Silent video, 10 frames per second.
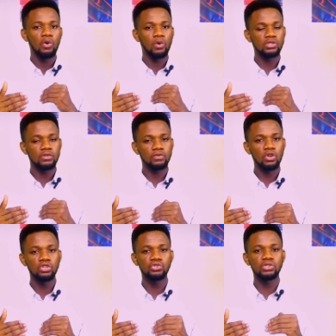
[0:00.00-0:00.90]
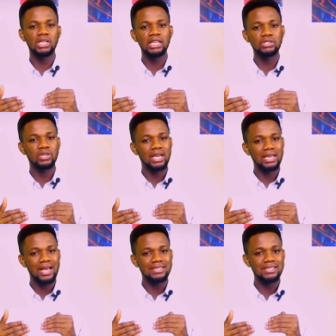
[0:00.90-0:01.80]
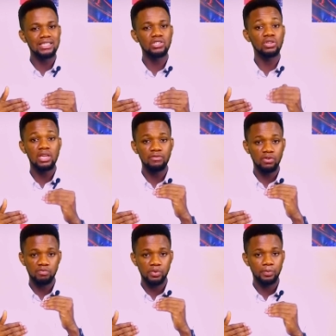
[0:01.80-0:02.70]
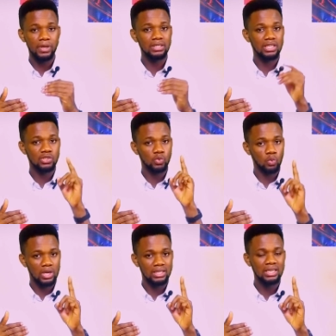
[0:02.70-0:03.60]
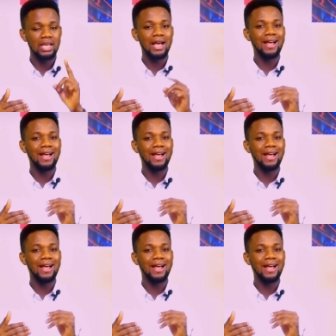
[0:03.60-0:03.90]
Once you've gone through that, you can assess your level of preparedness, one,